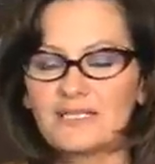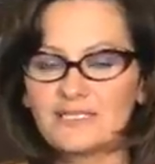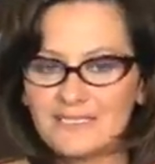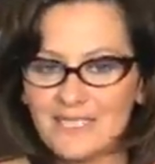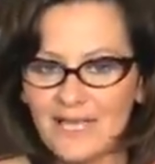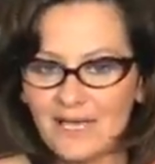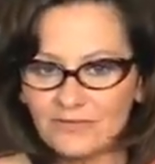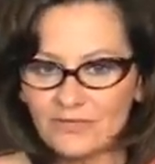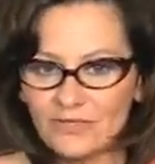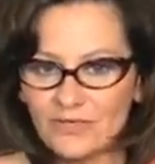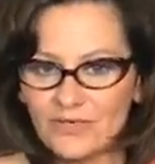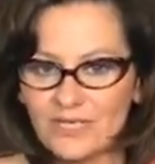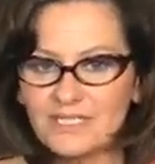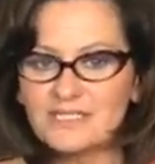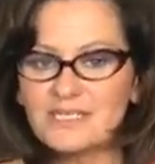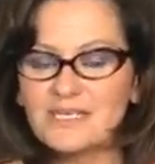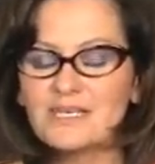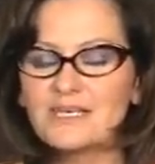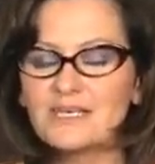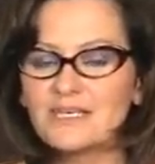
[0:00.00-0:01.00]
Download
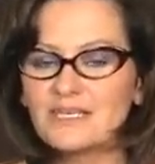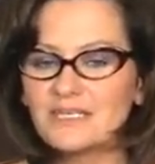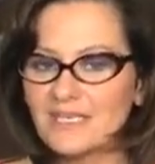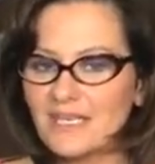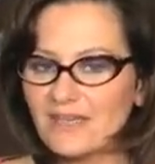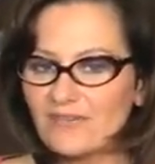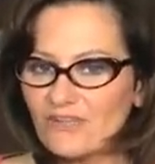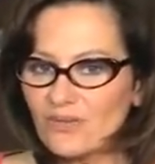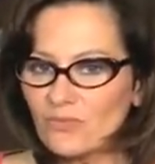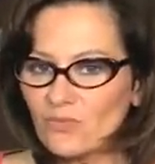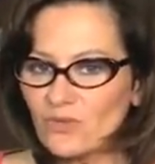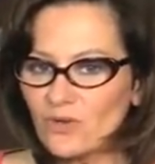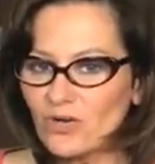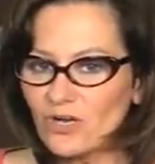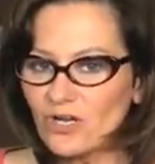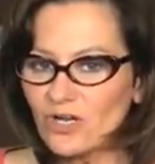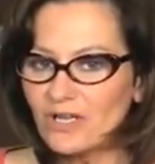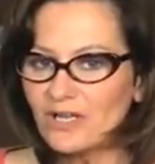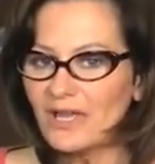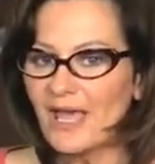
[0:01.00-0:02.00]
it, give it a
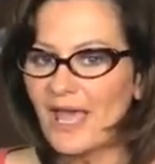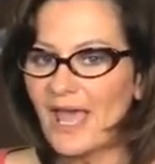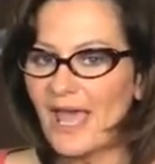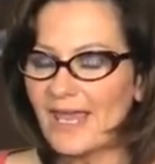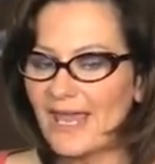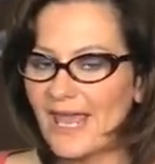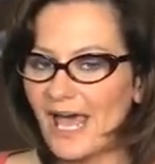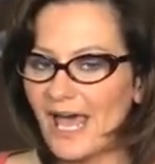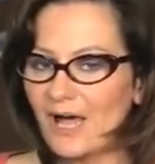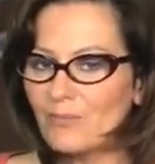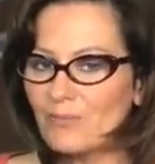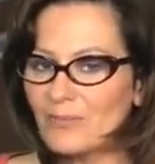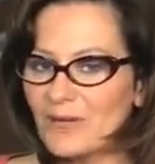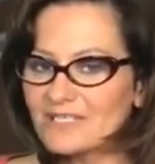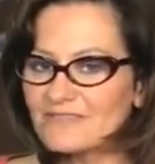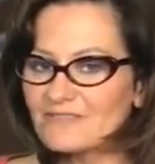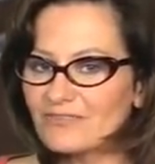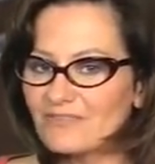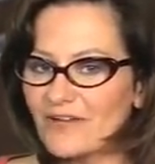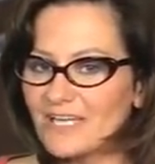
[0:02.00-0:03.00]
whirl, and help
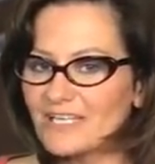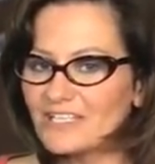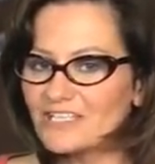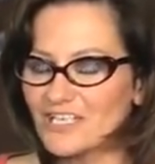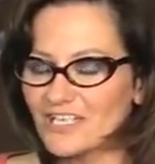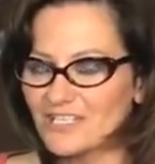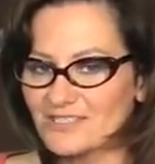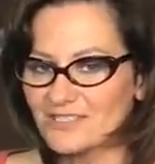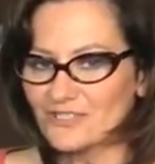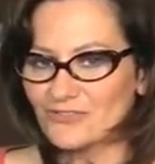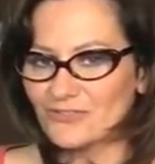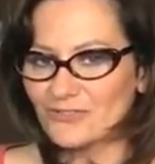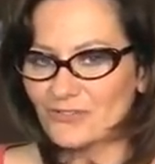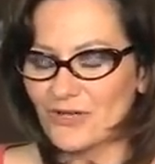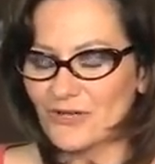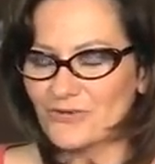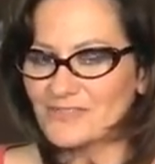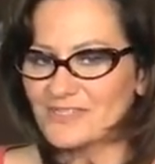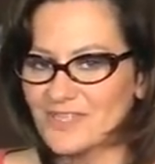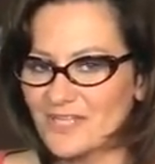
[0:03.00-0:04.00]
us fight Justin
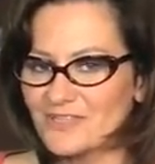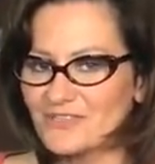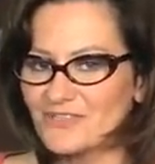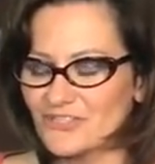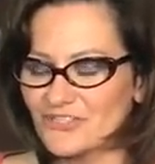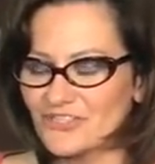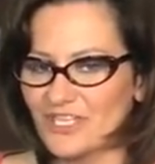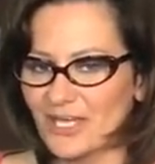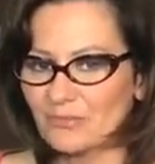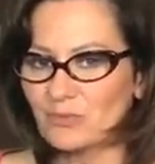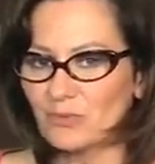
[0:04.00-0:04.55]
Trudeau's censorship